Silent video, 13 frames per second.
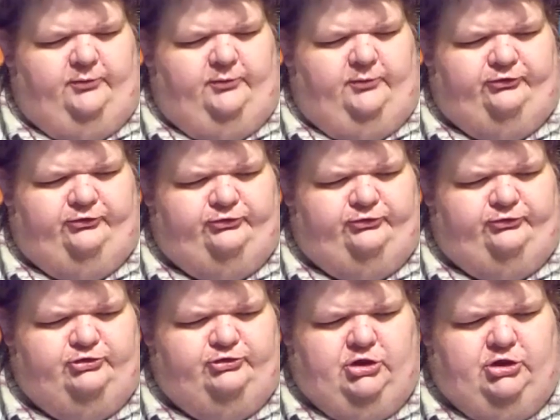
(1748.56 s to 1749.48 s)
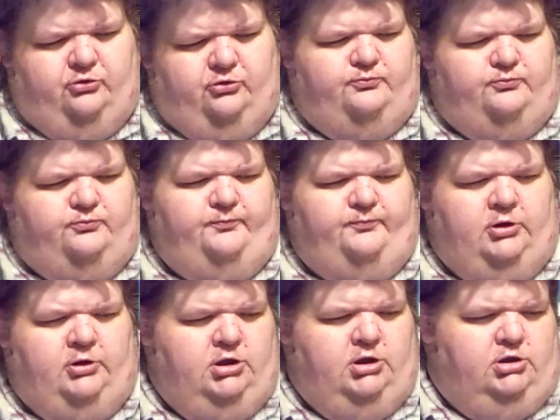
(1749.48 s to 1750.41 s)
show, you
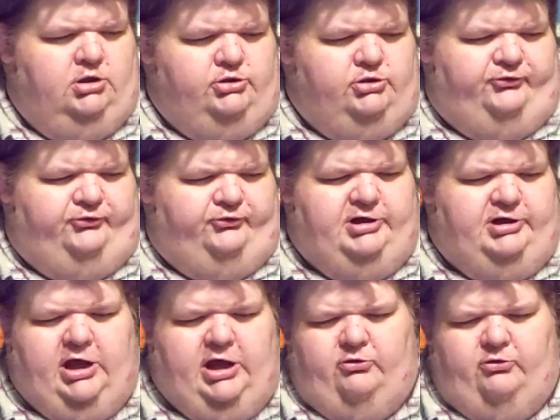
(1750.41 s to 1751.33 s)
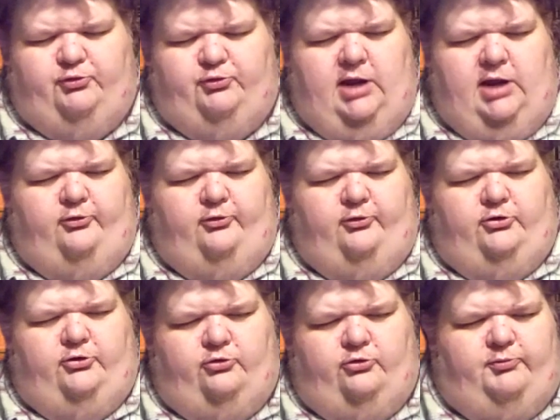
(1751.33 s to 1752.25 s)
said how improper it would have been
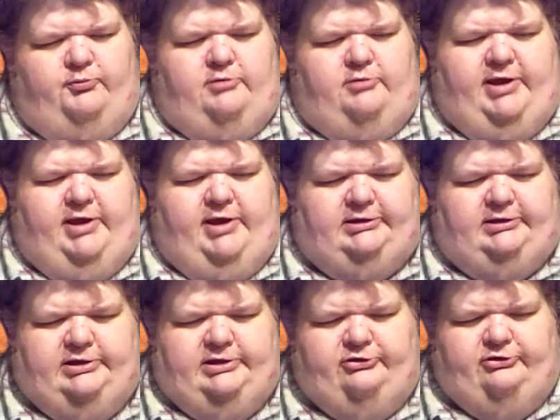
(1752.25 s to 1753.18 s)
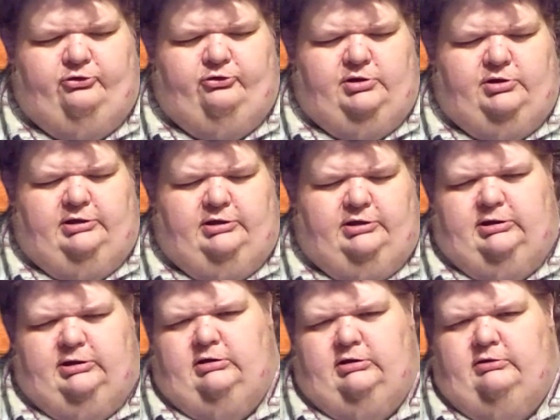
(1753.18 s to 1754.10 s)
back then to do anything like
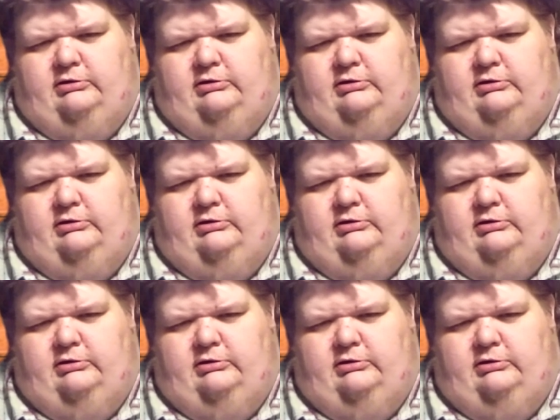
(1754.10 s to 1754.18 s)
that.